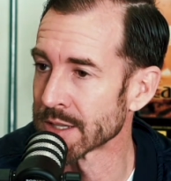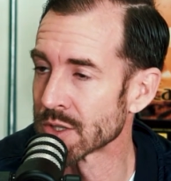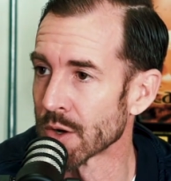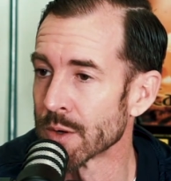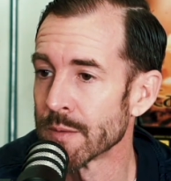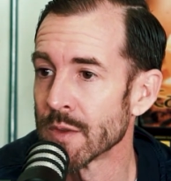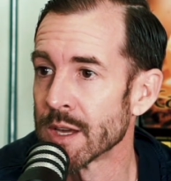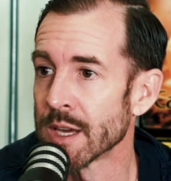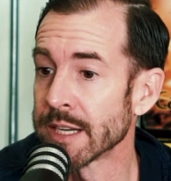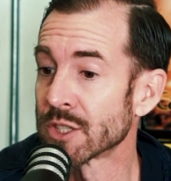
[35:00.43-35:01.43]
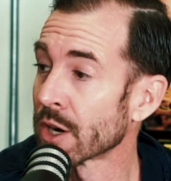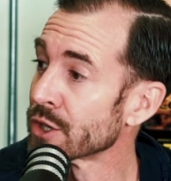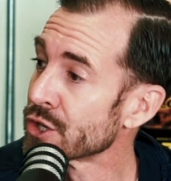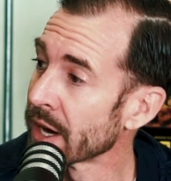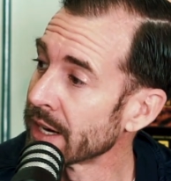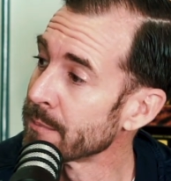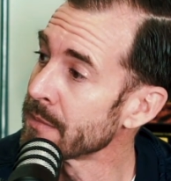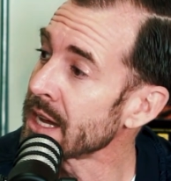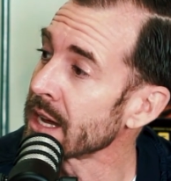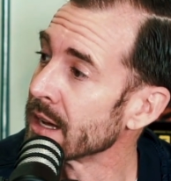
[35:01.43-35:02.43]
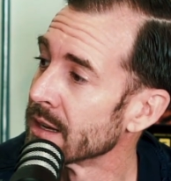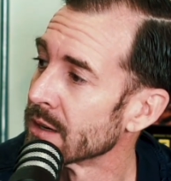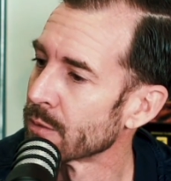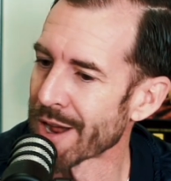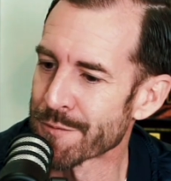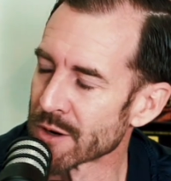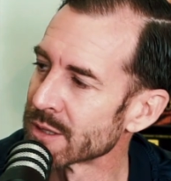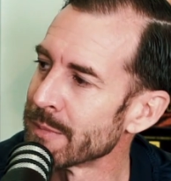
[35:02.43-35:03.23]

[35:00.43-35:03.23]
And so he started training me when I first